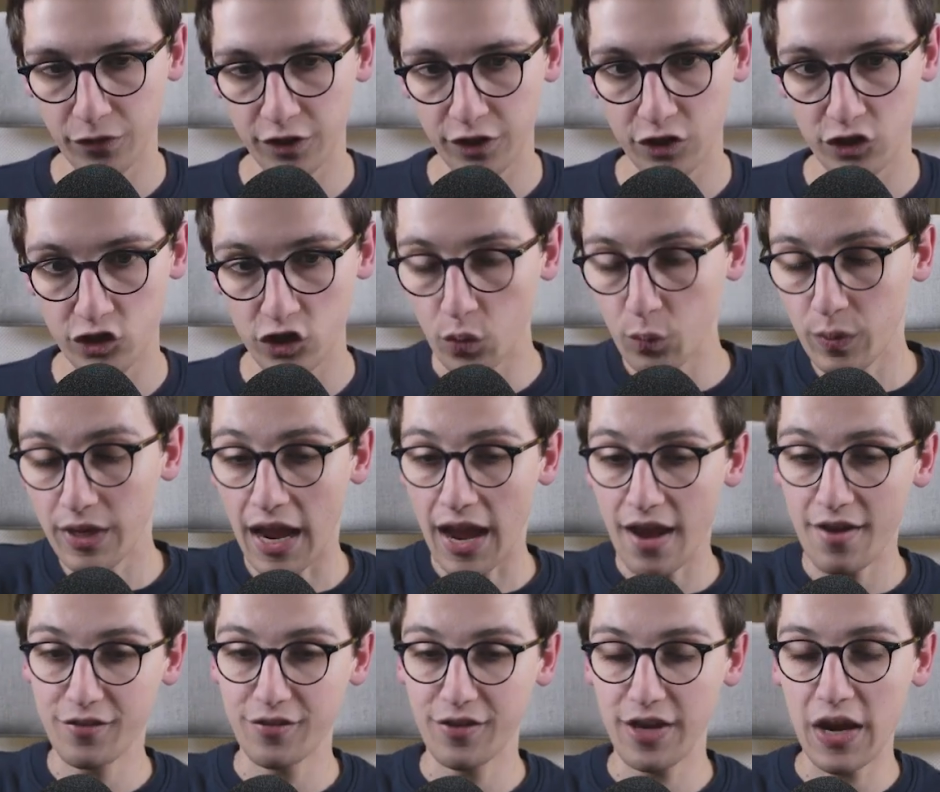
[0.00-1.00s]
So we
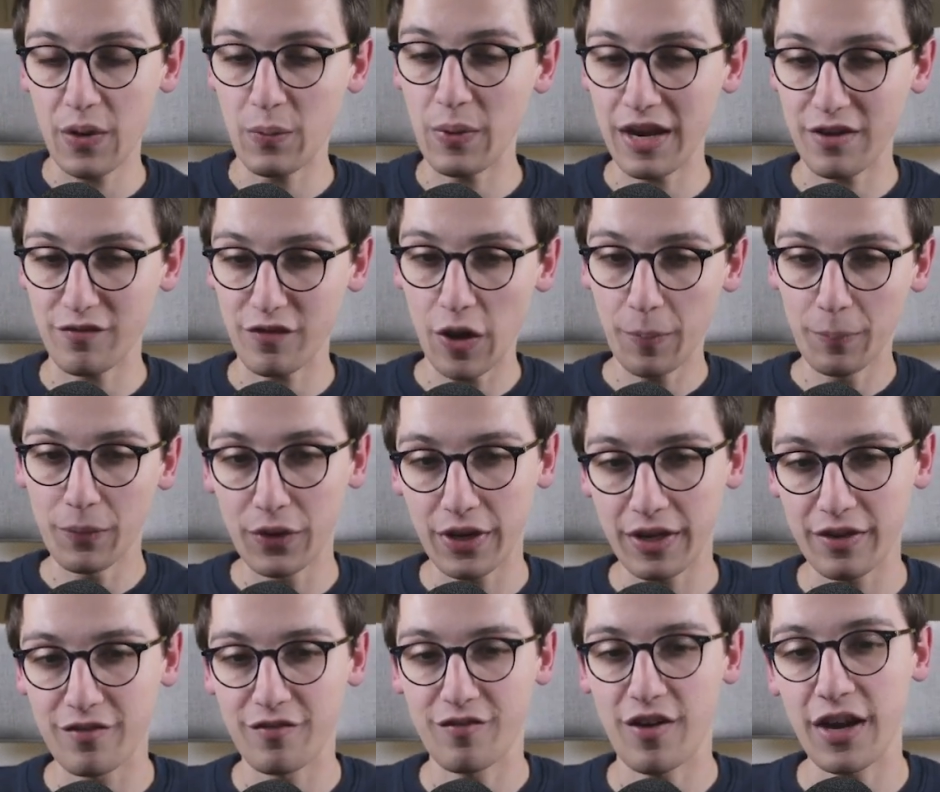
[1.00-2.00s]
have a way of uploading
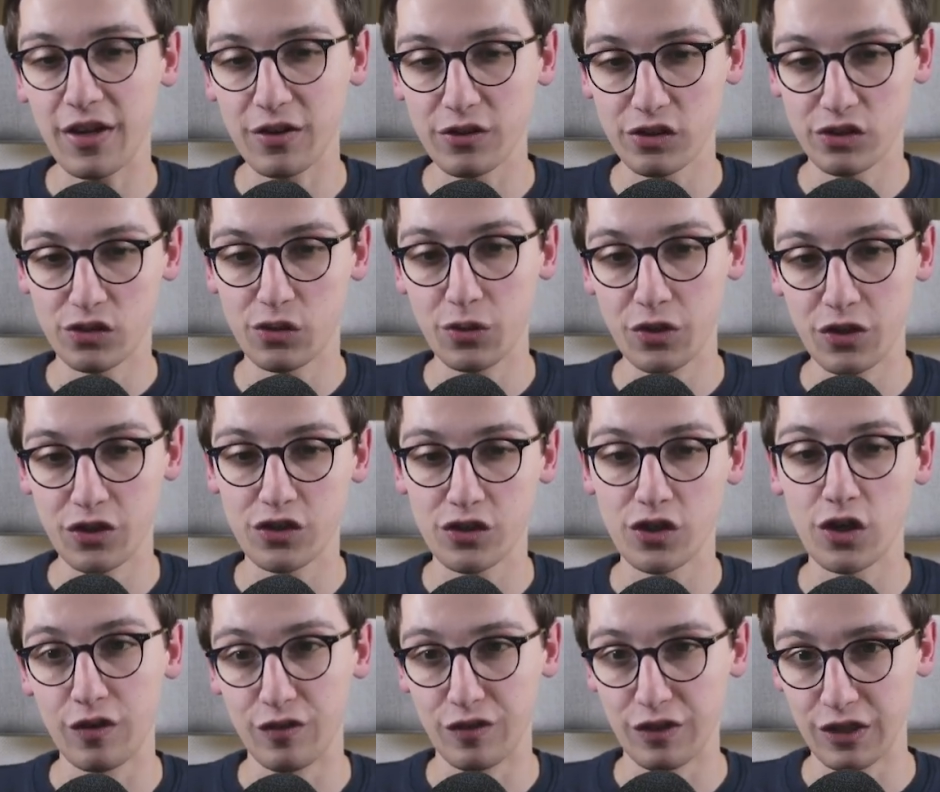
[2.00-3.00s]
files to the
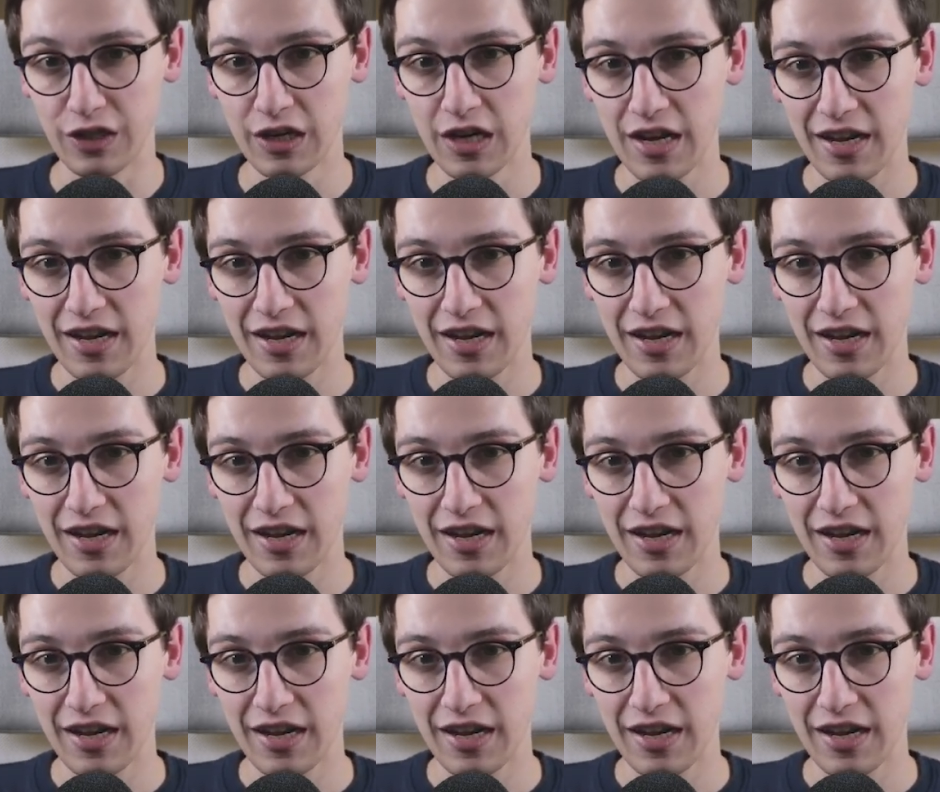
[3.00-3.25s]
server.